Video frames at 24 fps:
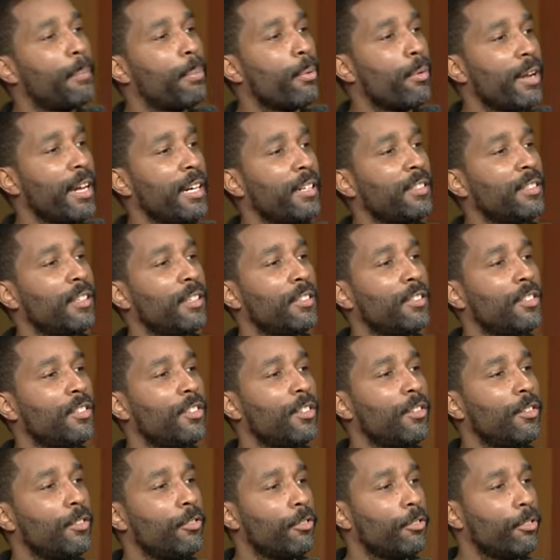brings us
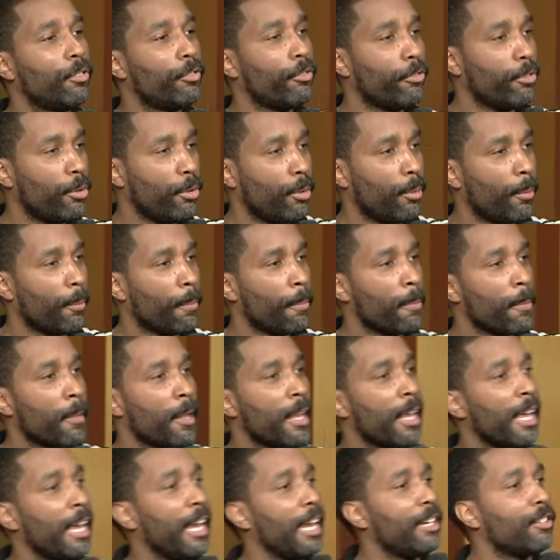through
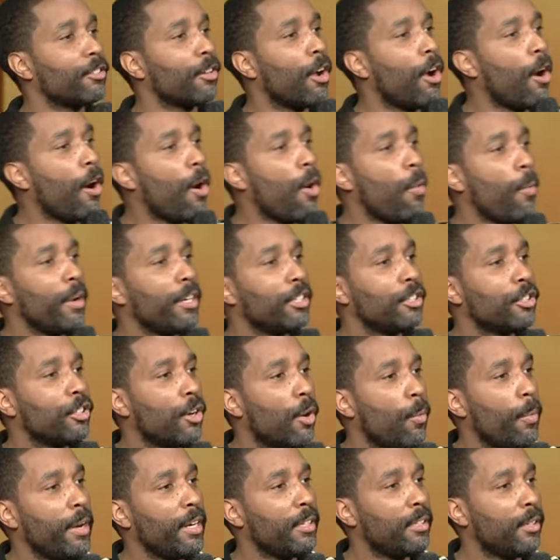is always
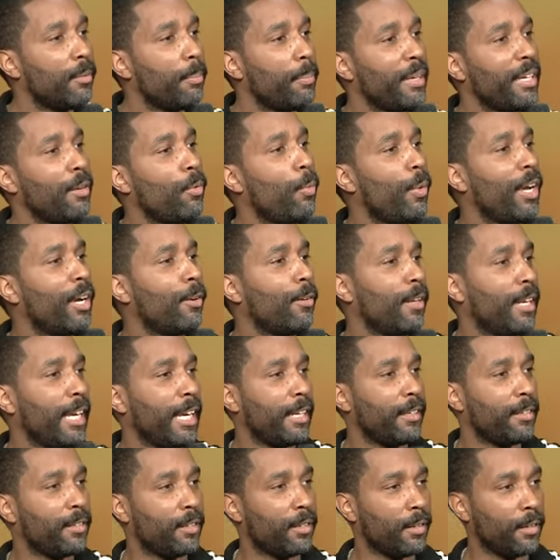going to be well
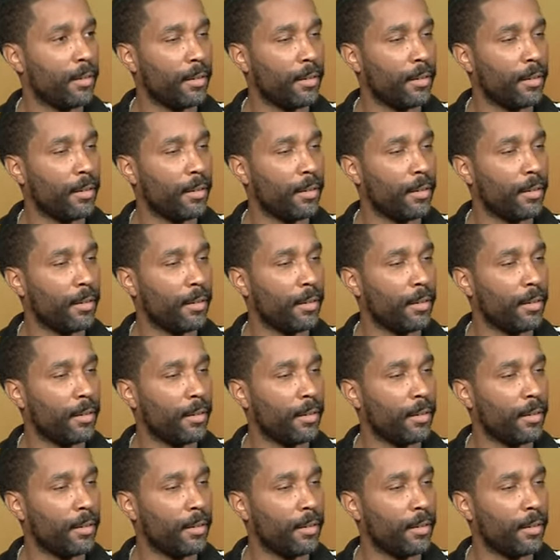lit.